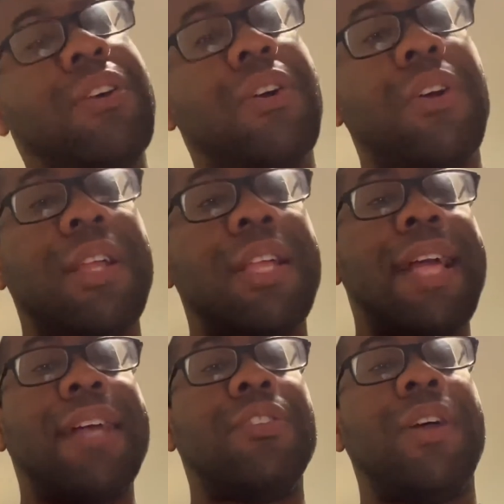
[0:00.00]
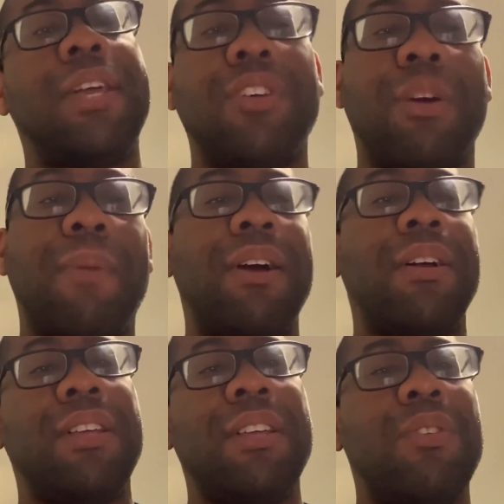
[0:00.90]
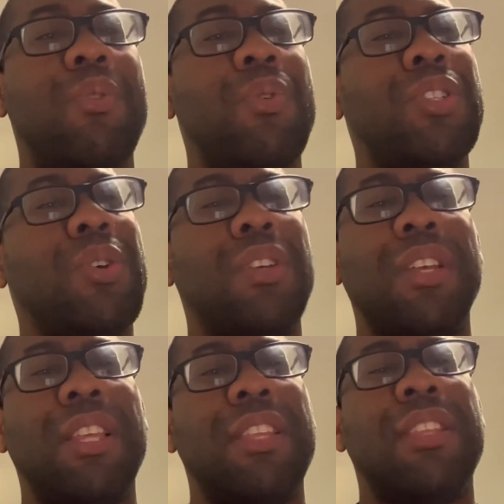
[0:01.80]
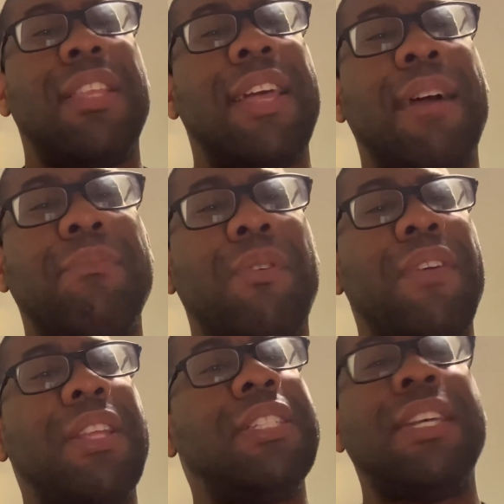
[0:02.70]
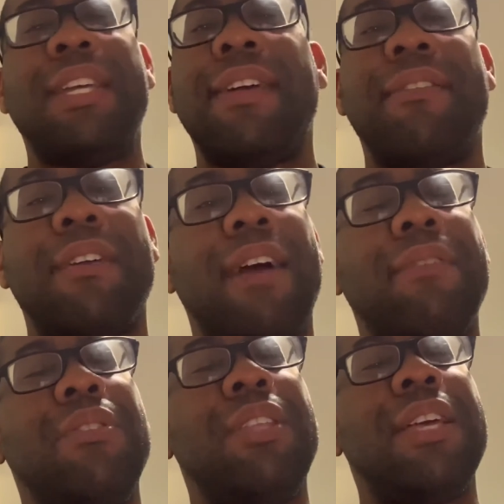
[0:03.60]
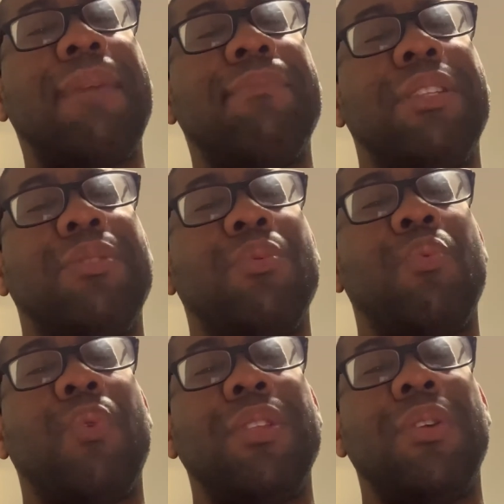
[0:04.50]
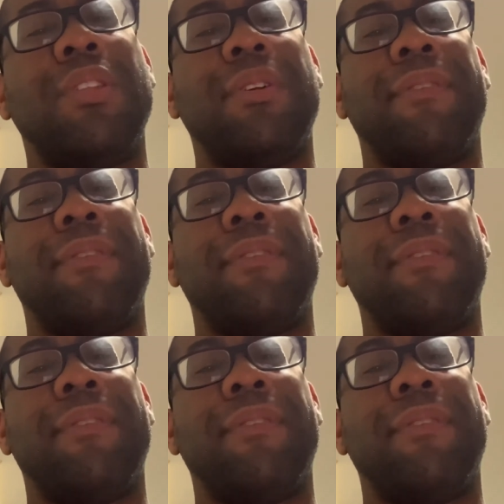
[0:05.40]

her, got to her talking about. So you think I'm your fetish? You think I'm just one of your little